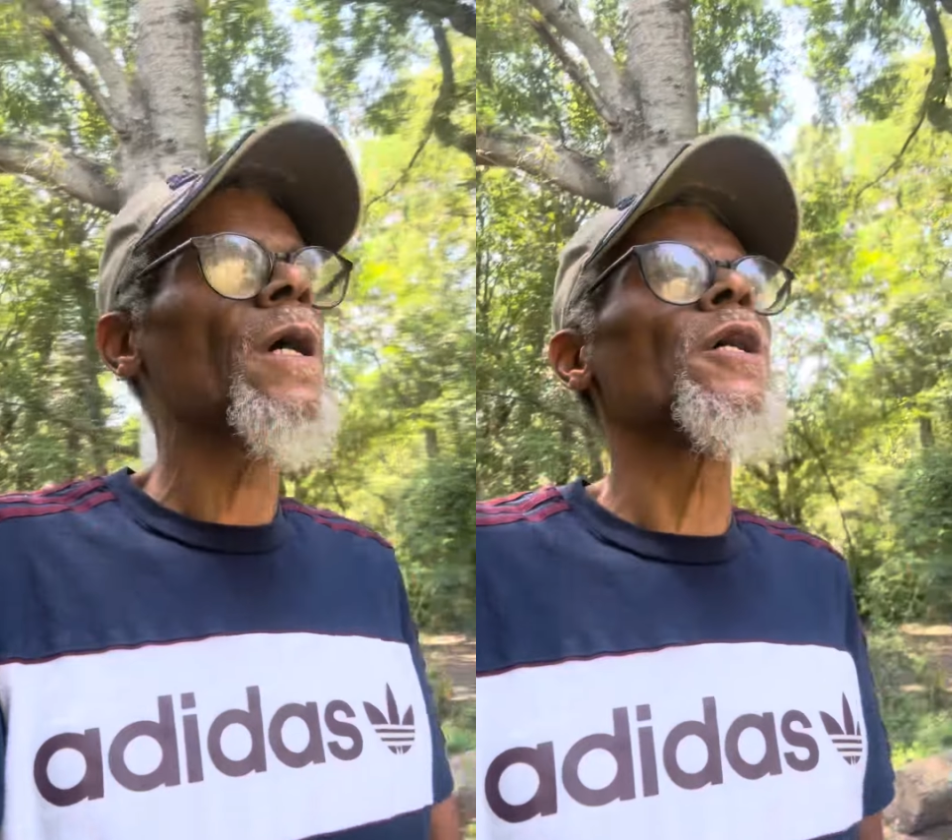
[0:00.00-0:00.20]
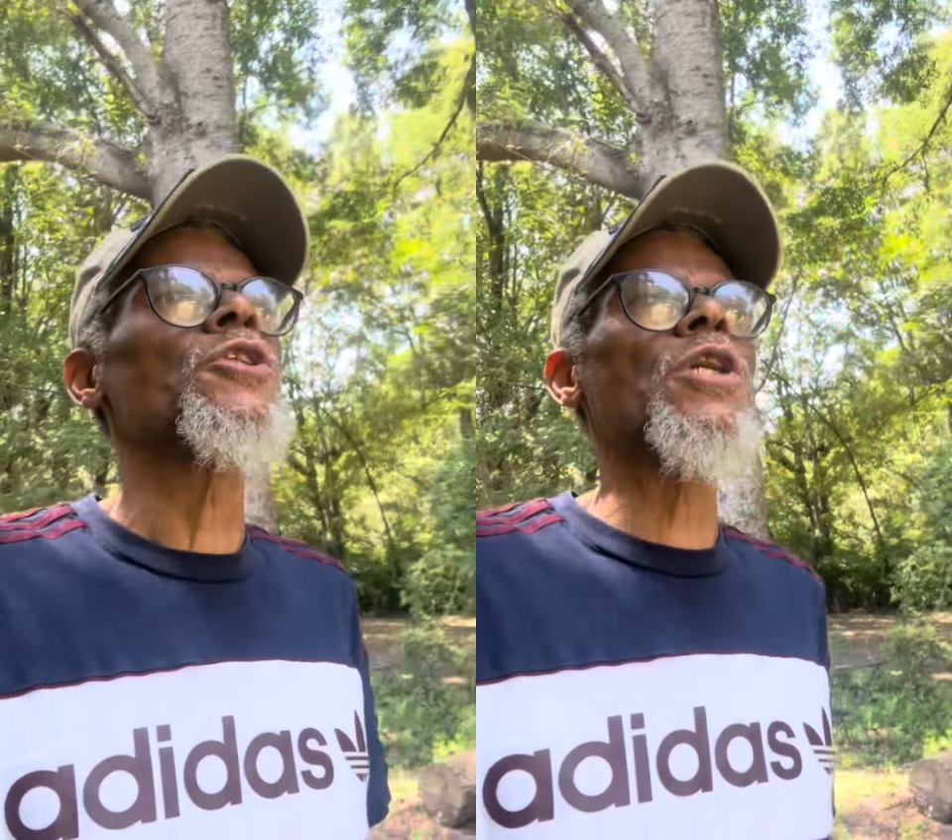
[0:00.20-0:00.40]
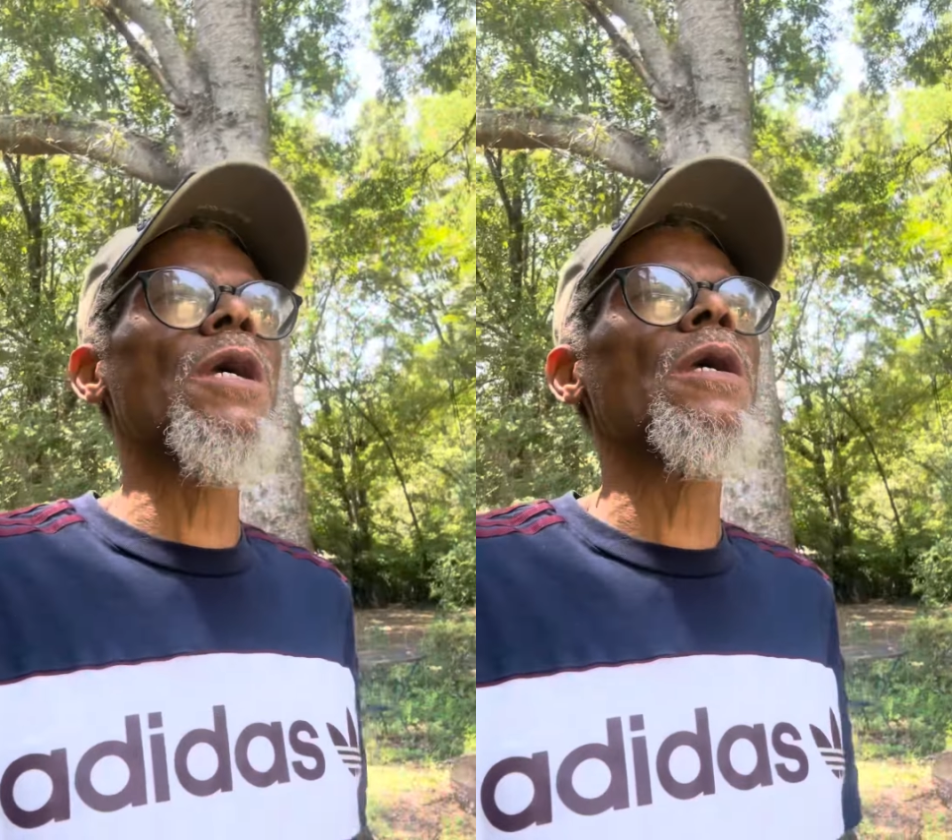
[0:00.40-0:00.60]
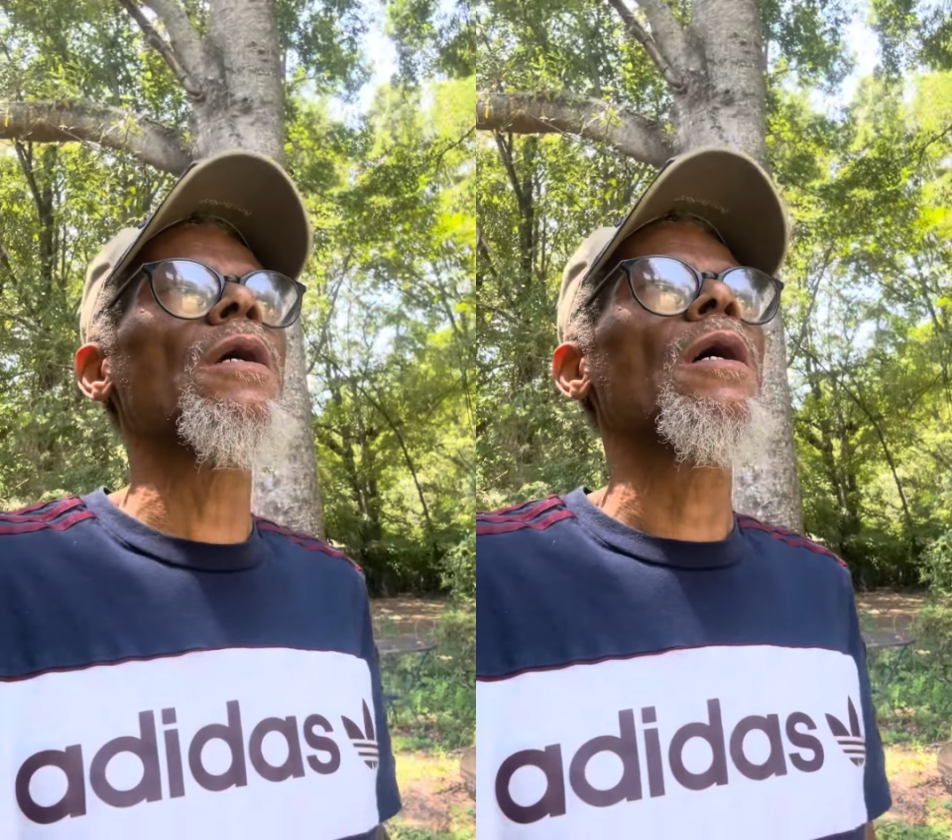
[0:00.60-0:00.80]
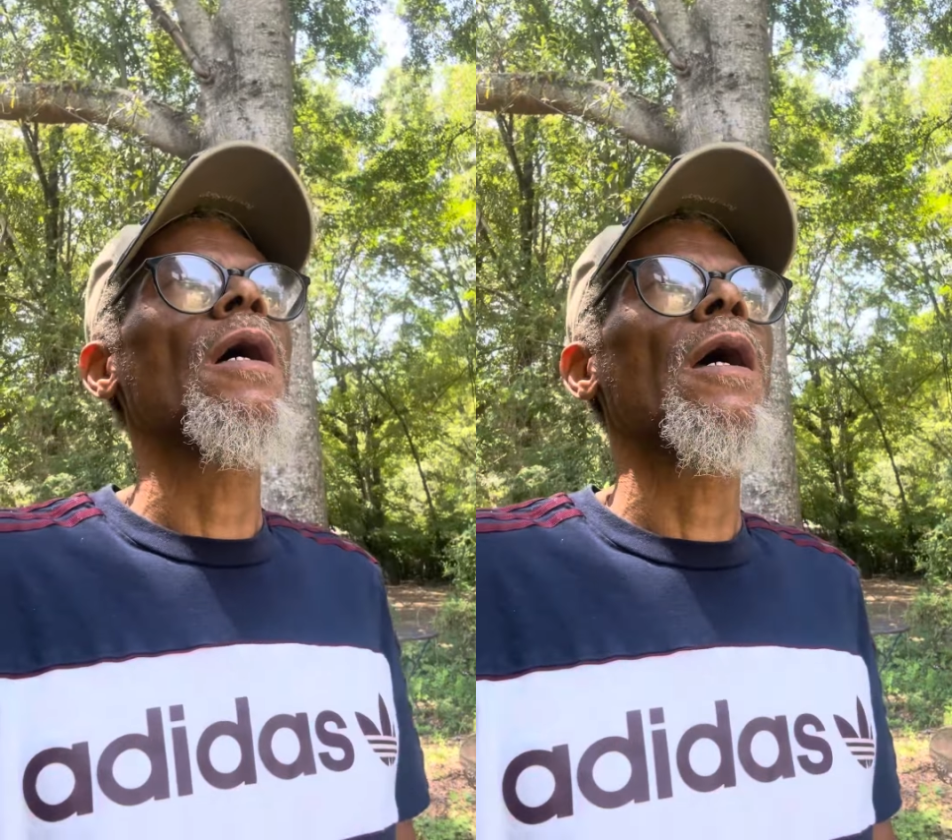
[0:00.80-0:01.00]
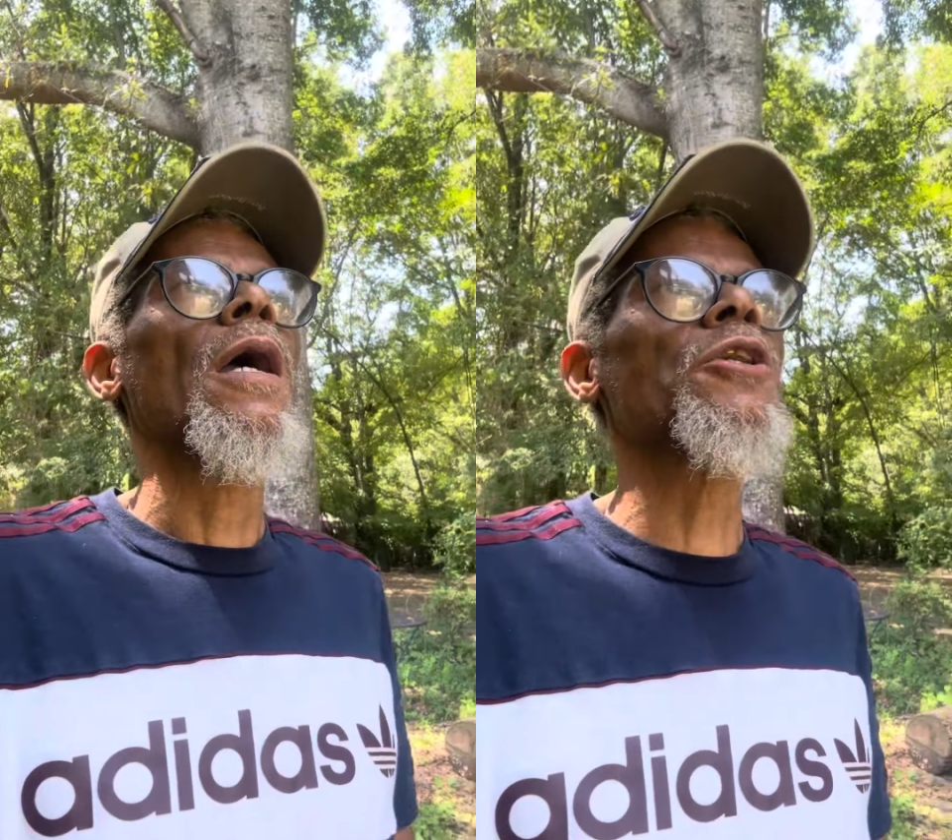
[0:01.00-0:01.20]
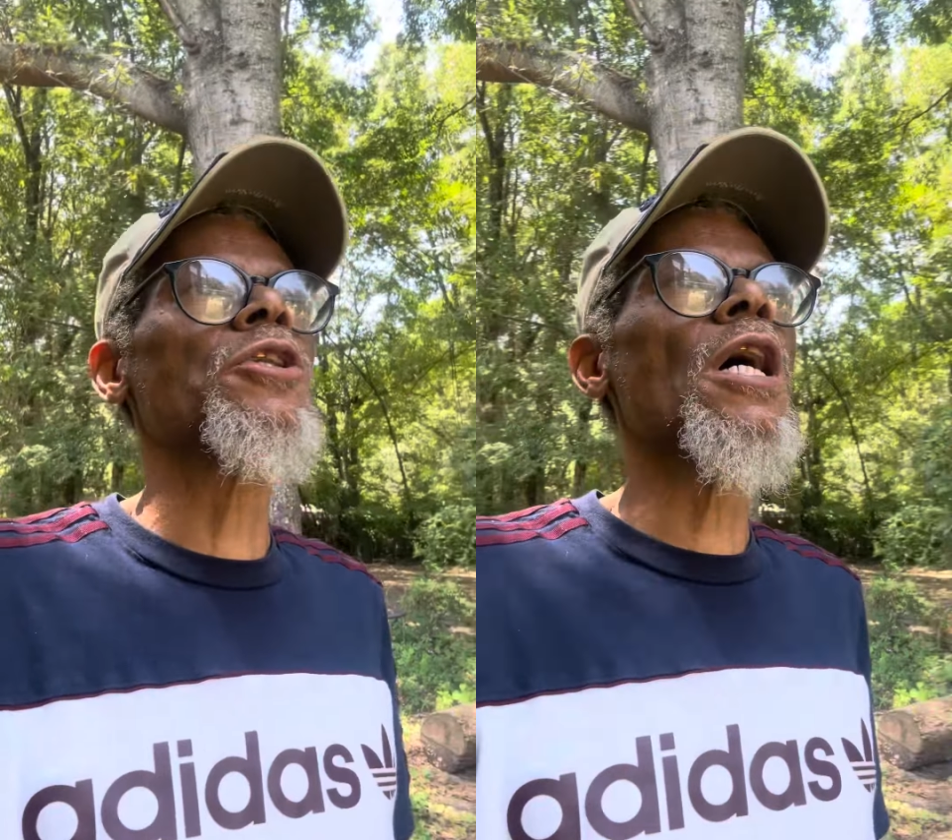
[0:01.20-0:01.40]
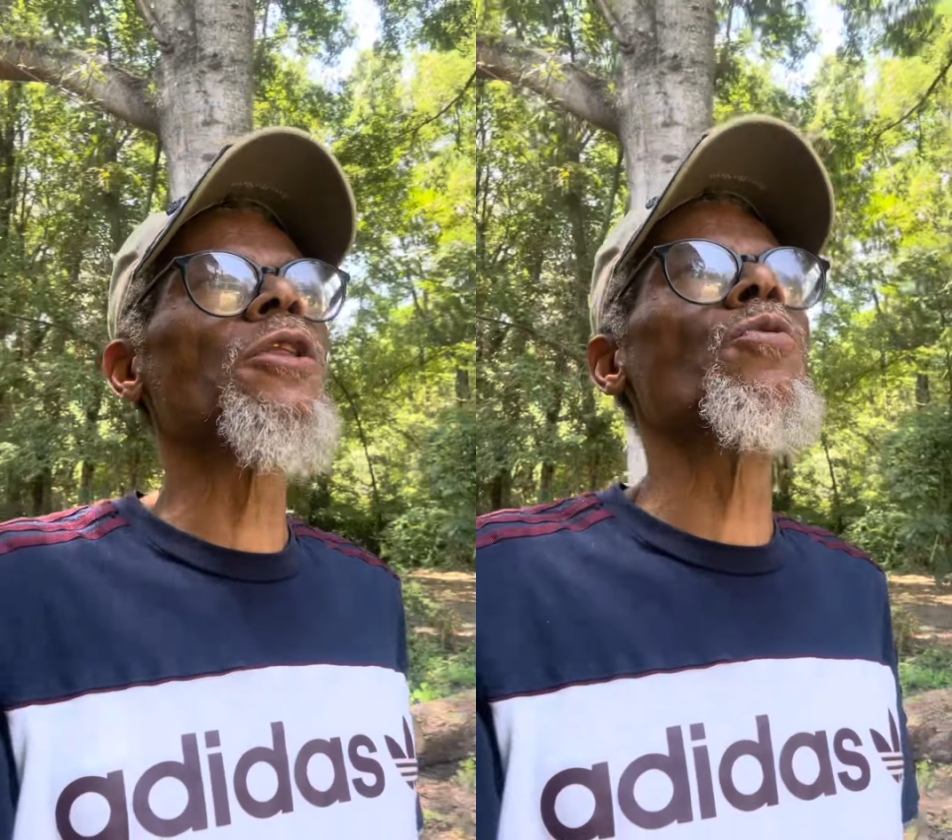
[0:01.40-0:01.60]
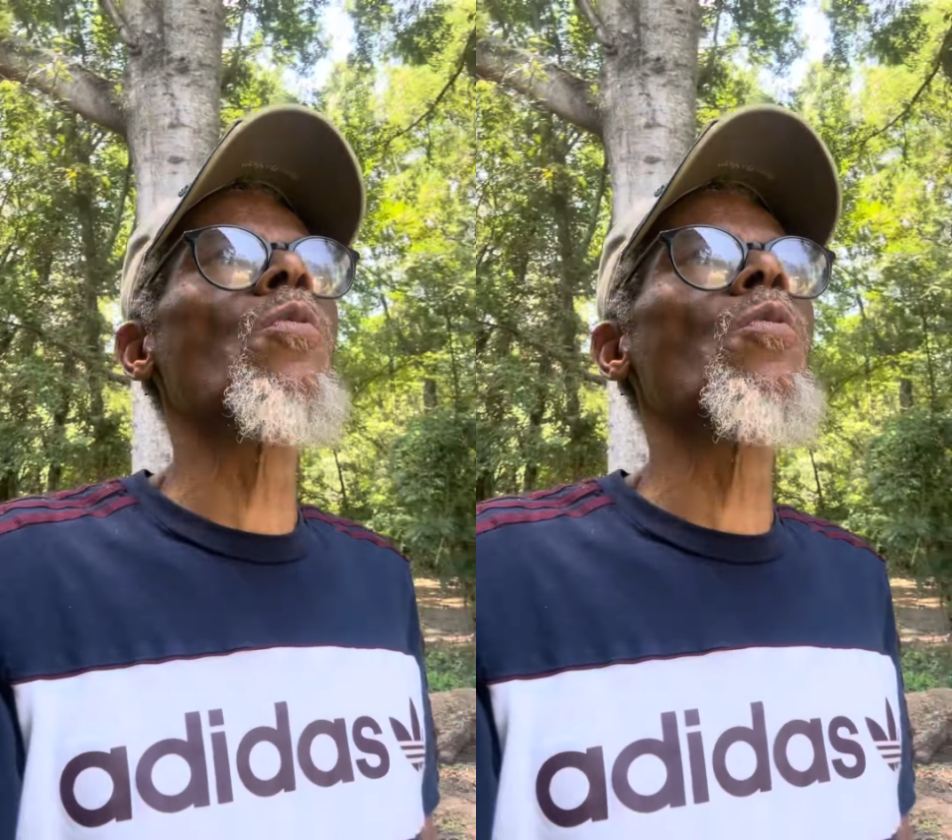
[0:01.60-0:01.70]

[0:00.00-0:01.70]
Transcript: See, it's nothing